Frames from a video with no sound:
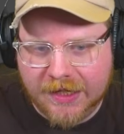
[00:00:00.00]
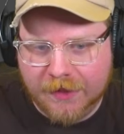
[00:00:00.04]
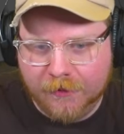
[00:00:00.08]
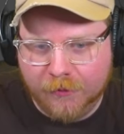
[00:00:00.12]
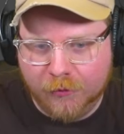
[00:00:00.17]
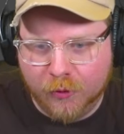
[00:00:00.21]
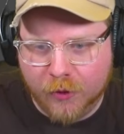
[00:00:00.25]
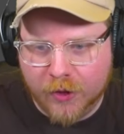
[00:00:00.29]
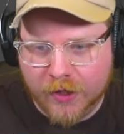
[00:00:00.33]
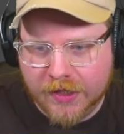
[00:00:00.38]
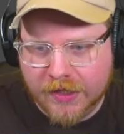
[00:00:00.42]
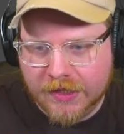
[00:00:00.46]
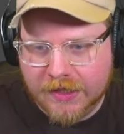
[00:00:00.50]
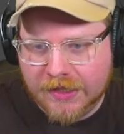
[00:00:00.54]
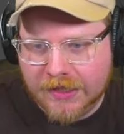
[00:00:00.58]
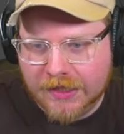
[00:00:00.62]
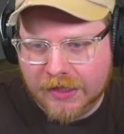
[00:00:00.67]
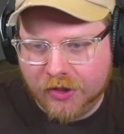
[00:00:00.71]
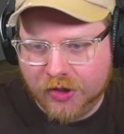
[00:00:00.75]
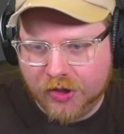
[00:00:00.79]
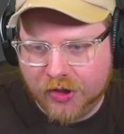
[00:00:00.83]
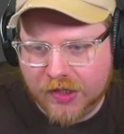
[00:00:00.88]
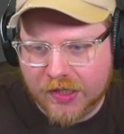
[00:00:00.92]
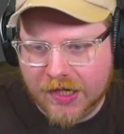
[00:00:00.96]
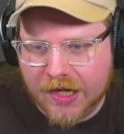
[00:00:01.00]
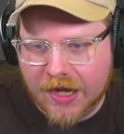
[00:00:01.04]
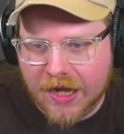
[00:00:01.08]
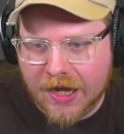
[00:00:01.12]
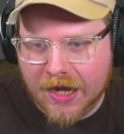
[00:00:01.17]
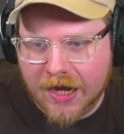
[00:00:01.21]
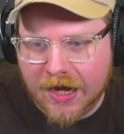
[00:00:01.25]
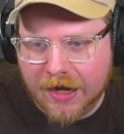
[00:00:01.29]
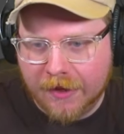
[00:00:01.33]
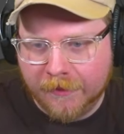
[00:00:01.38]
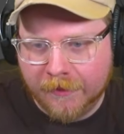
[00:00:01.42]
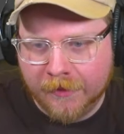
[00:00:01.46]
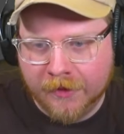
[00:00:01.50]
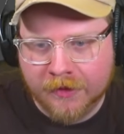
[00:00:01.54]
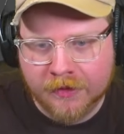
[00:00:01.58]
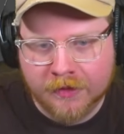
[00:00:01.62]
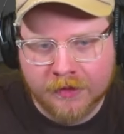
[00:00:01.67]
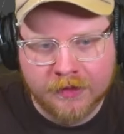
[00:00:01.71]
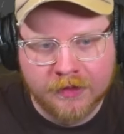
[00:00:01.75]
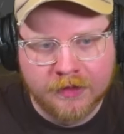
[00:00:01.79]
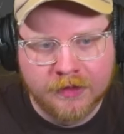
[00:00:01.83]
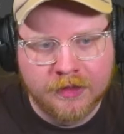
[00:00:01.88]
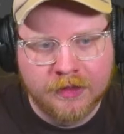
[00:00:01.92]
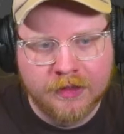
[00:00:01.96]
one each time.
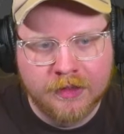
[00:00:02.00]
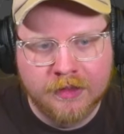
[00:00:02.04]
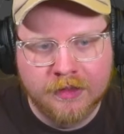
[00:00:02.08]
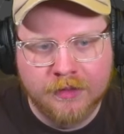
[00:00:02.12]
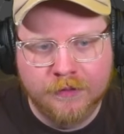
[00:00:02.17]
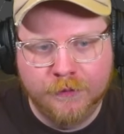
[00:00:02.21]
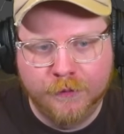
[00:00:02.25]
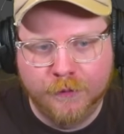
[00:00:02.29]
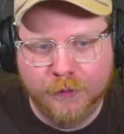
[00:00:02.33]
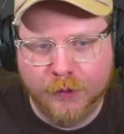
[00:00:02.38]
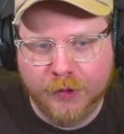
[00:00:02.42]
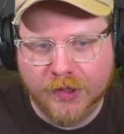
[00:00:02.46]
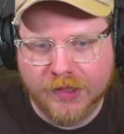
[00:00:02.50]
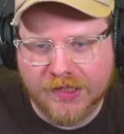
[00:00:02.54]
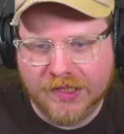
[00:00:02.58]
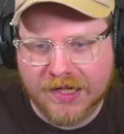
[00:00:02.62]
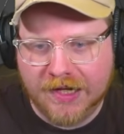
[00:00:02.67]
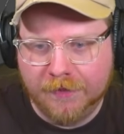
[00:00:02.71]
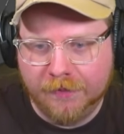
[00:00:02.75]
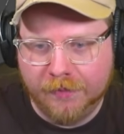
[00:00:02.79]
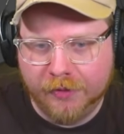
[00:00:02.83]
For example,